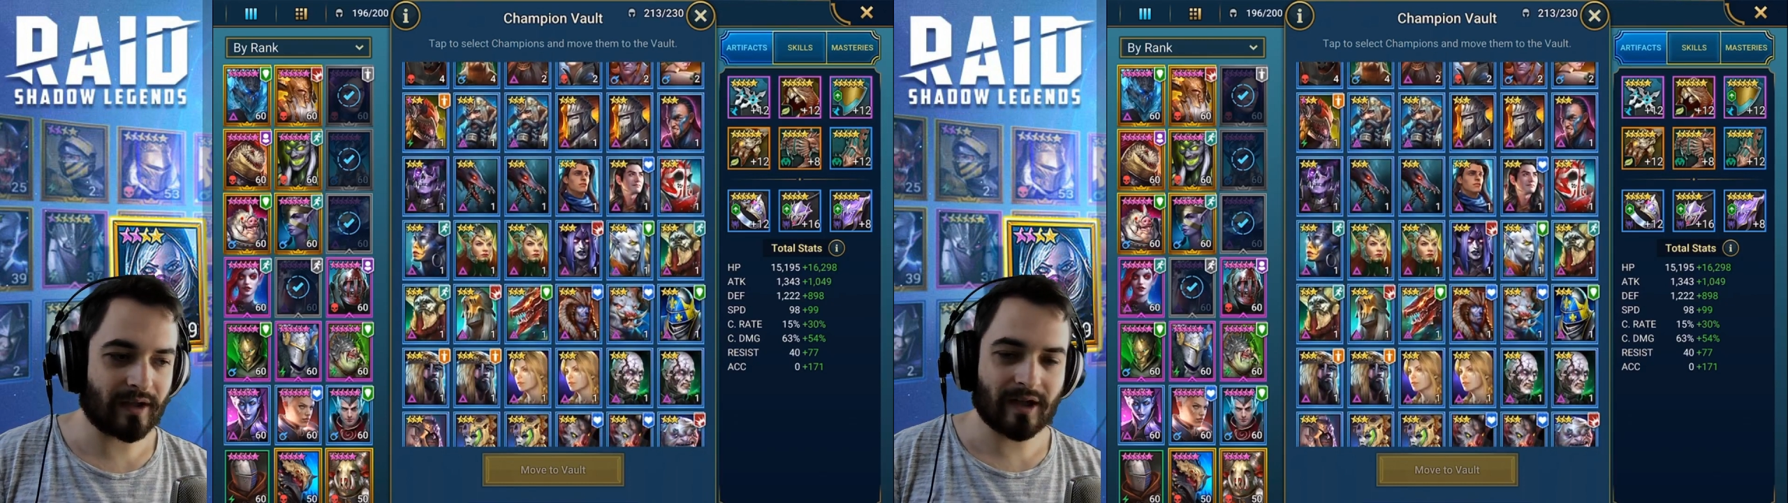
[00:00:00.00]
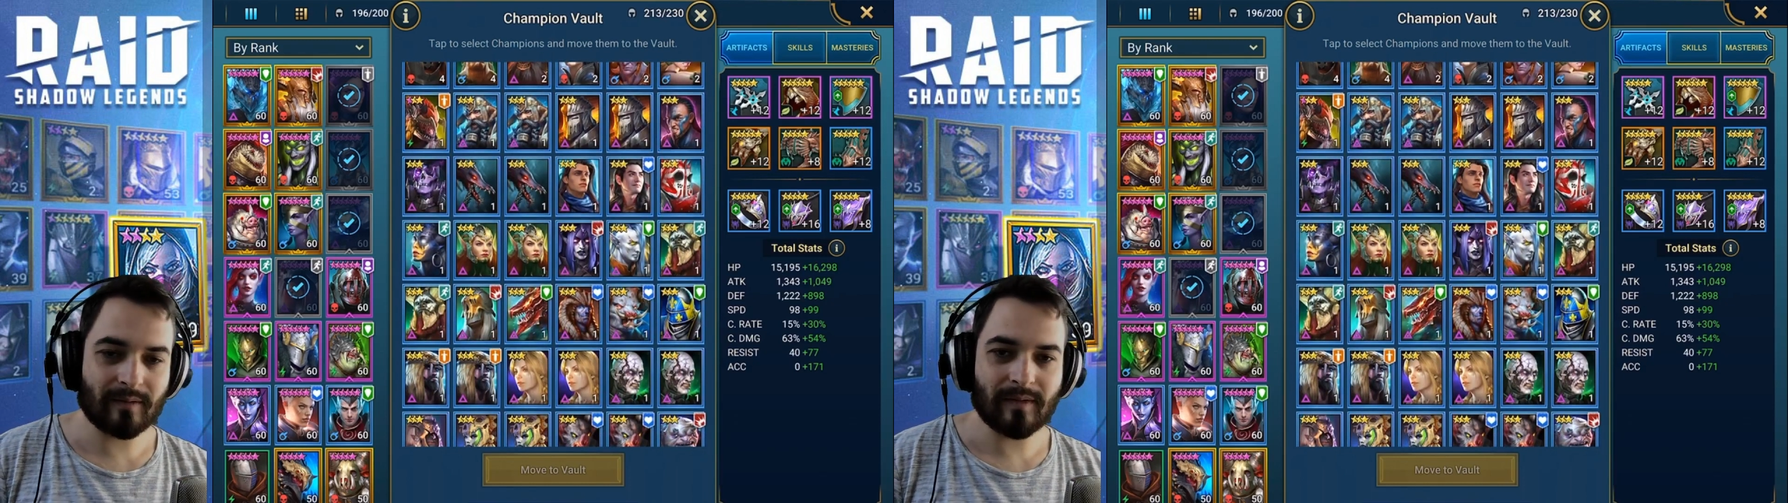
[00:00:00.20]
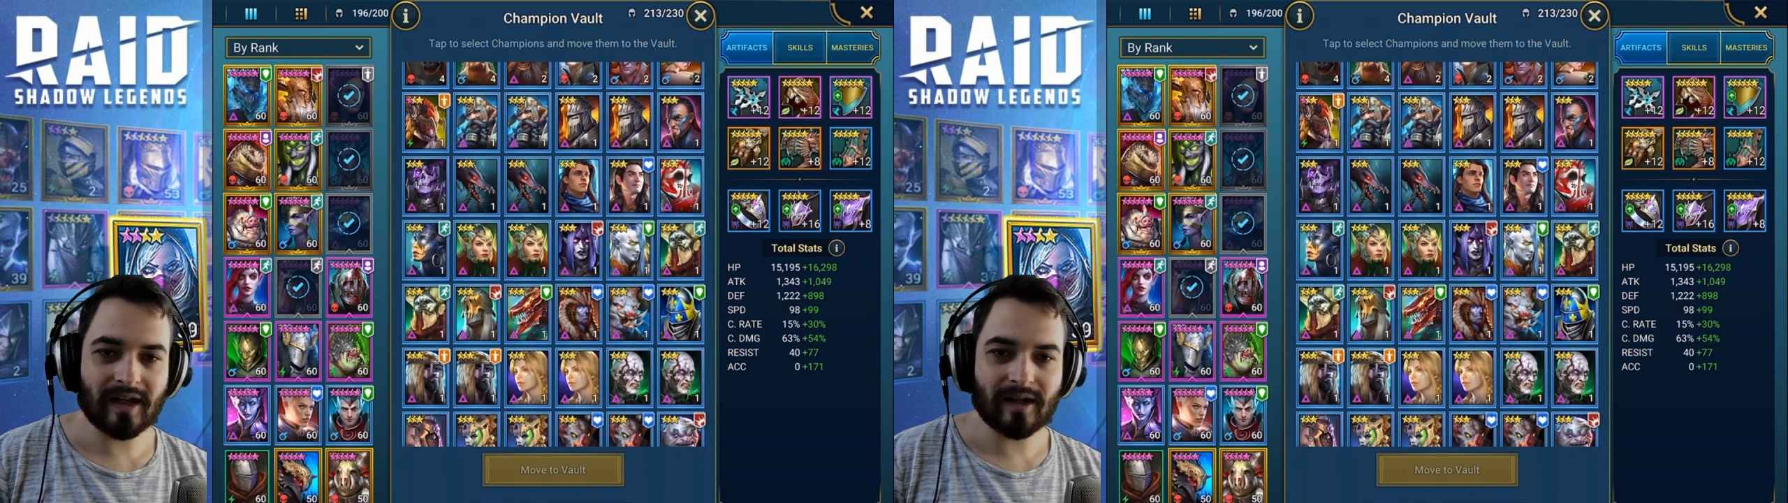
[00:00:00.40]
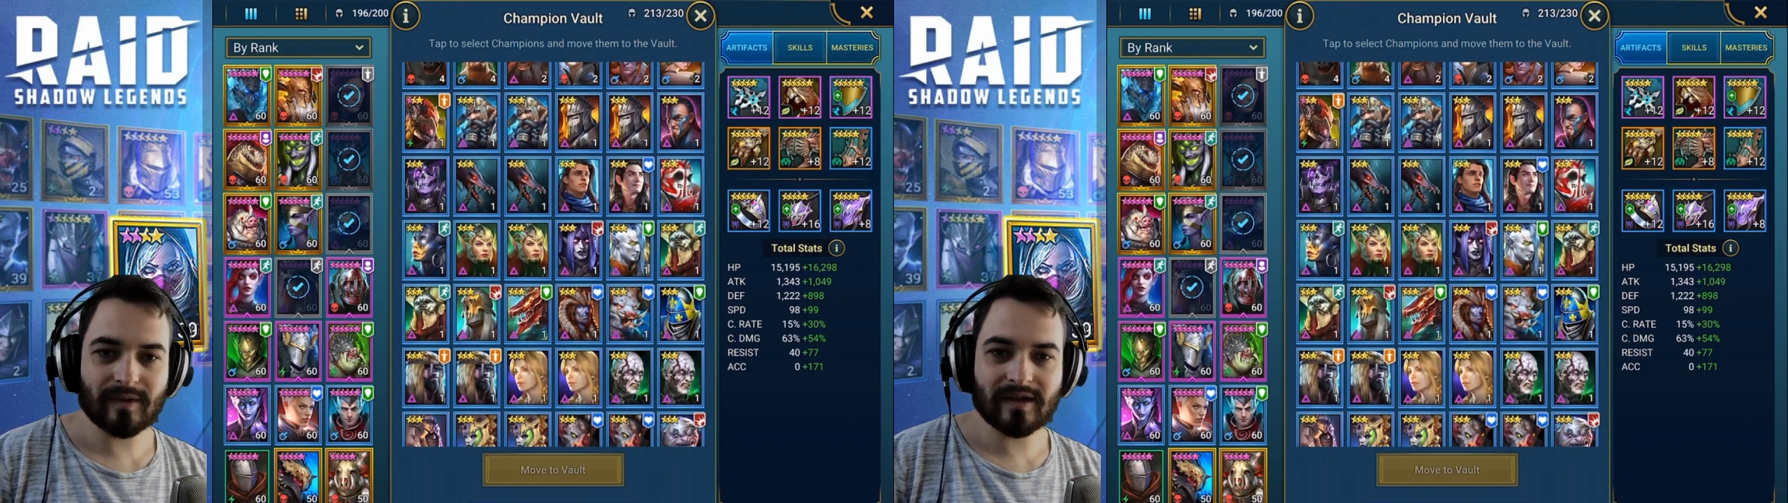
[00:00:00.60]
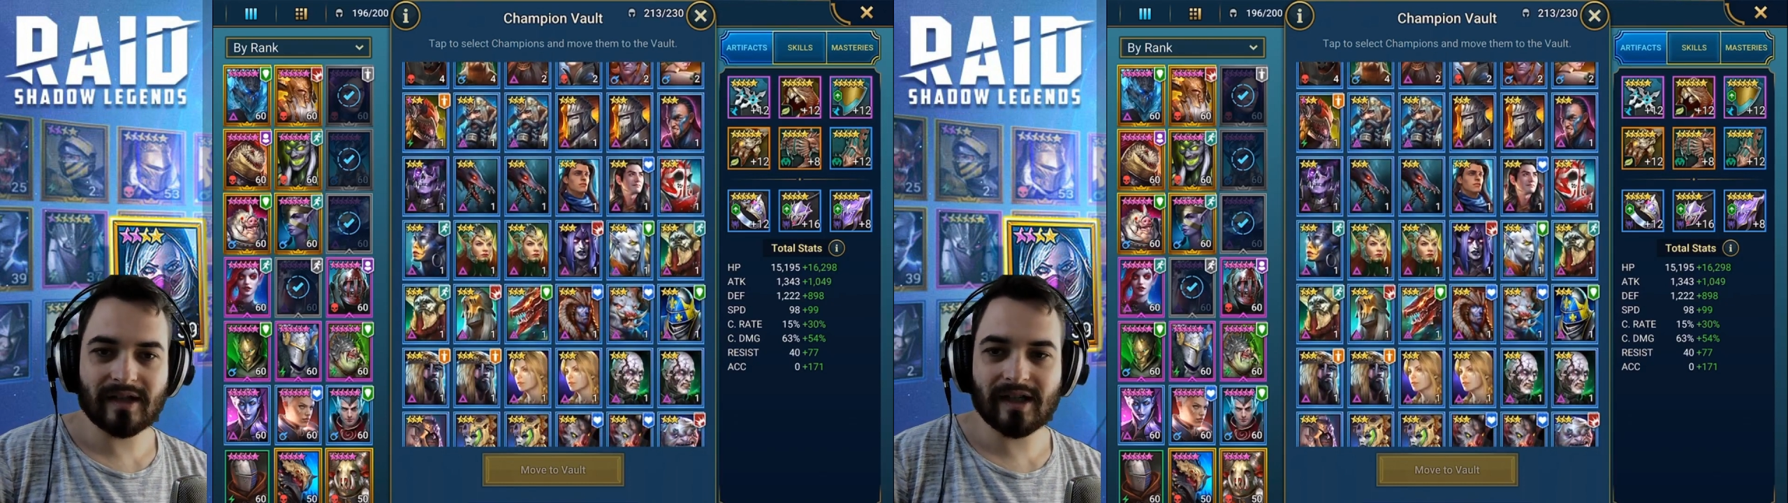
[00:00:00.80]
and I made the
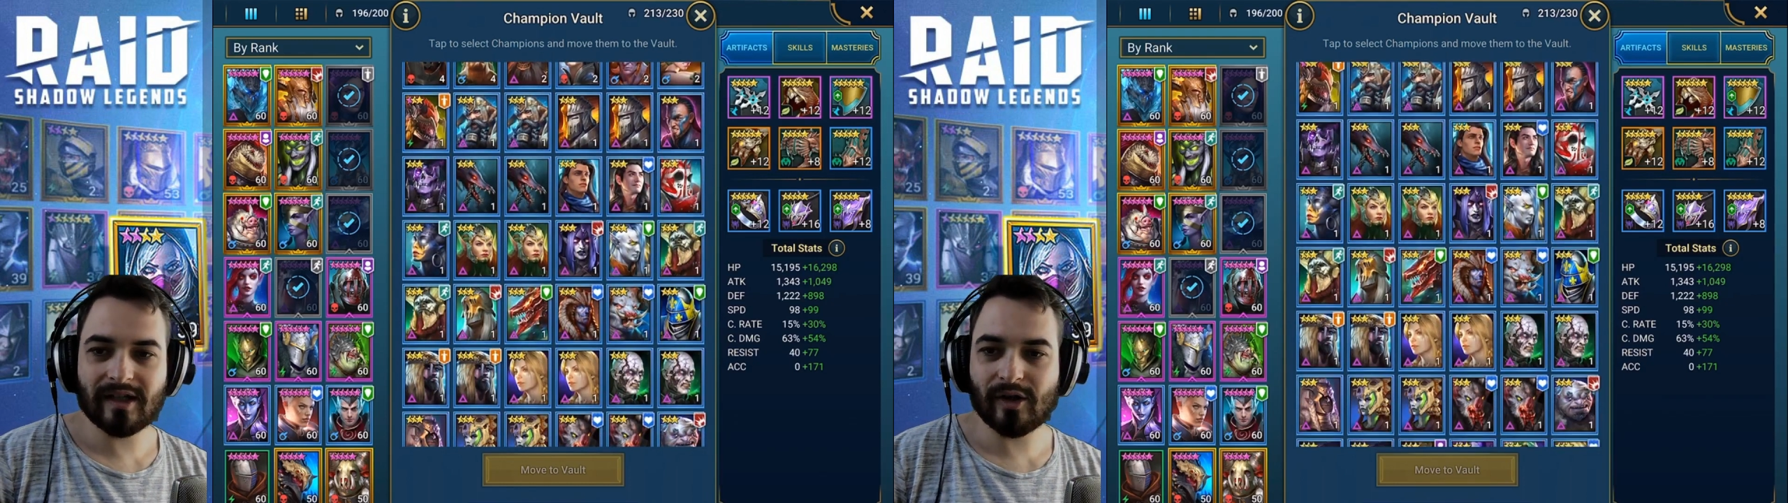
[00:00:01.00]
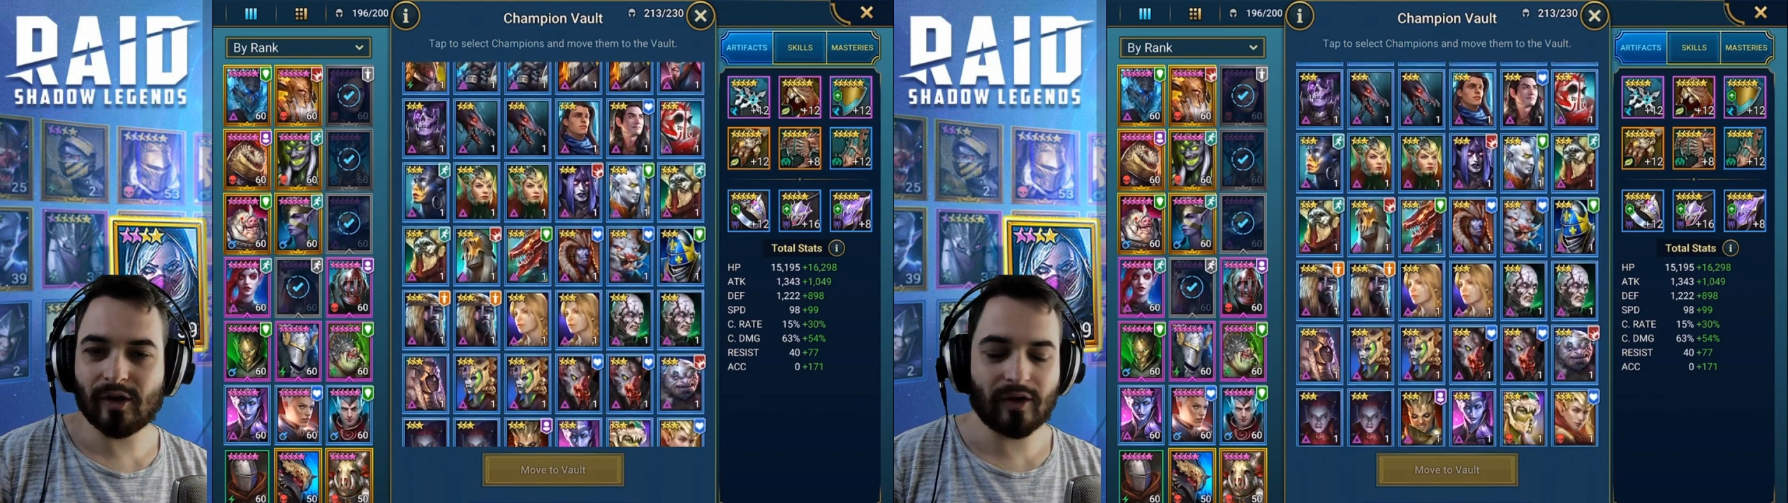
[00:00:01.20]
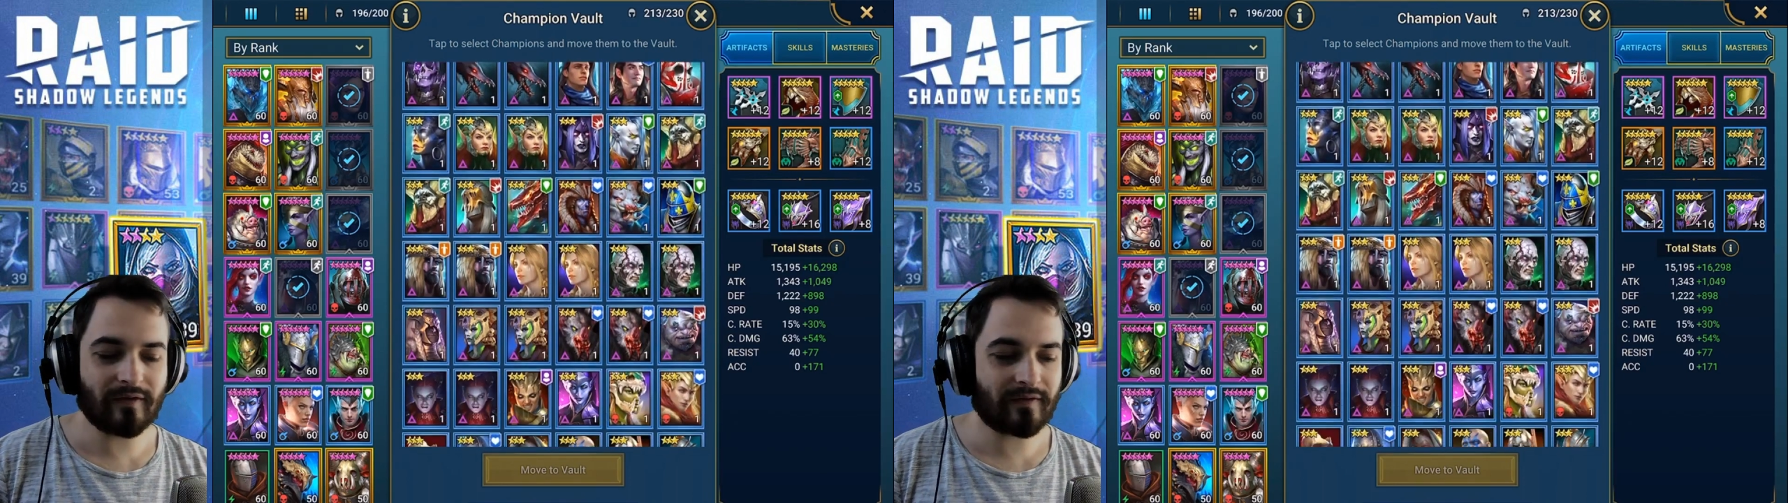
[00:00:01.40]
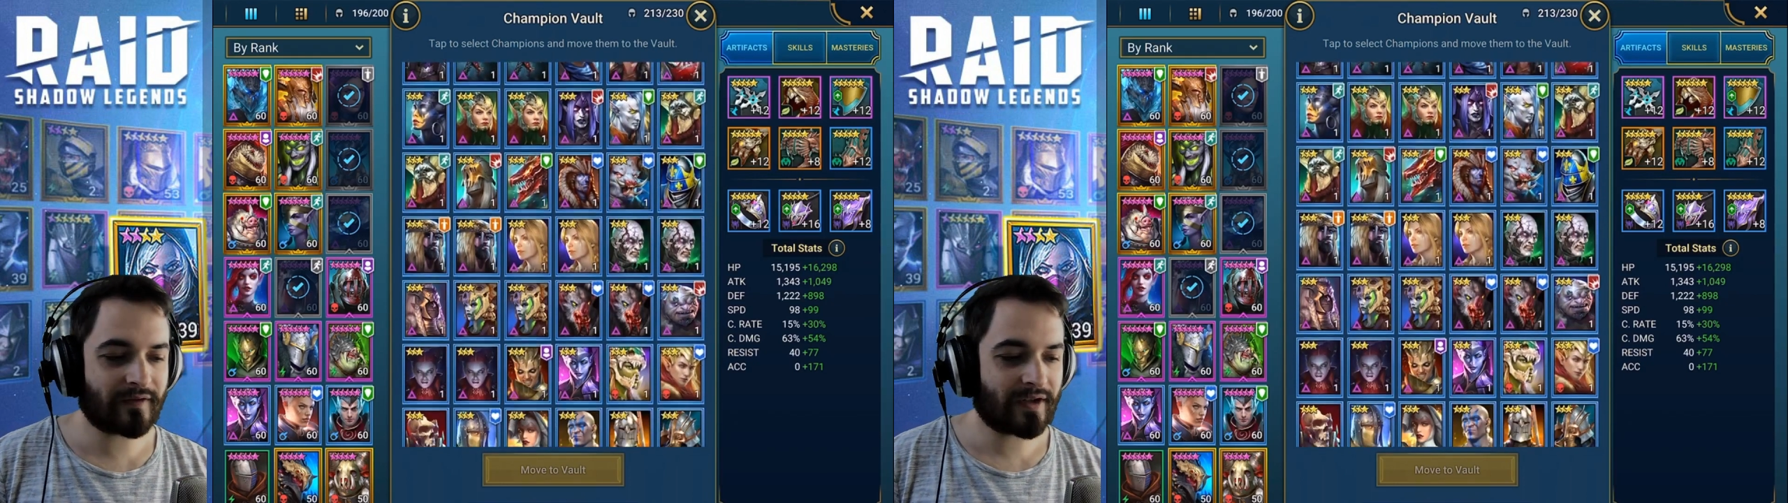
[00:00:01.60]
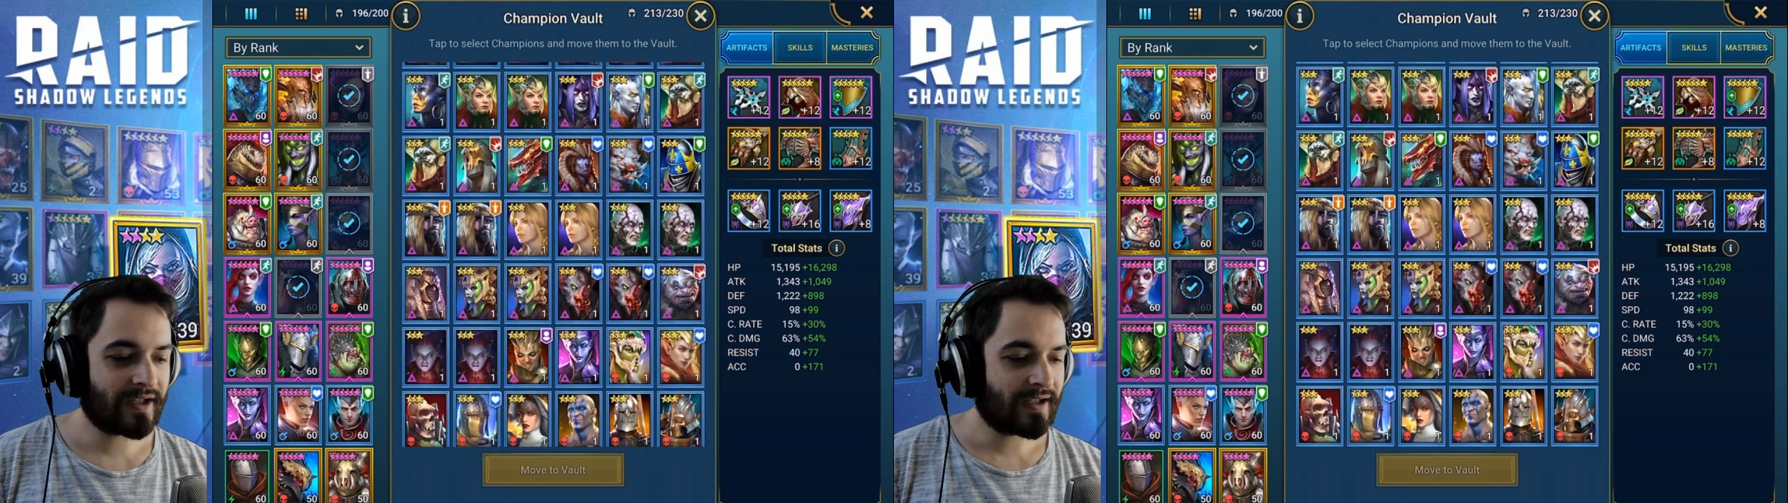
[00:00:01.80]
mistake of